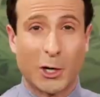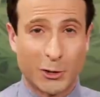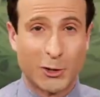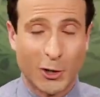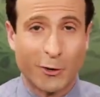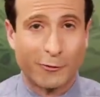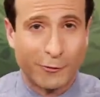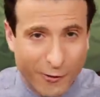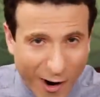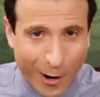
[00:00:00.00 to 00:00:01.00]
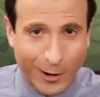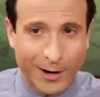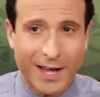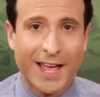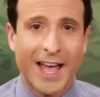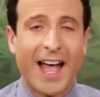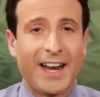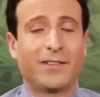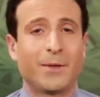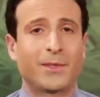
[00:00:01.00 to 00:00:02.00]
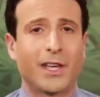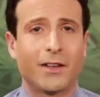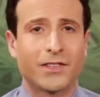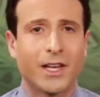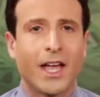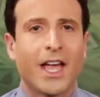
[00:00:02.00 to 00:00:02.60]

are so far ahead of themselves.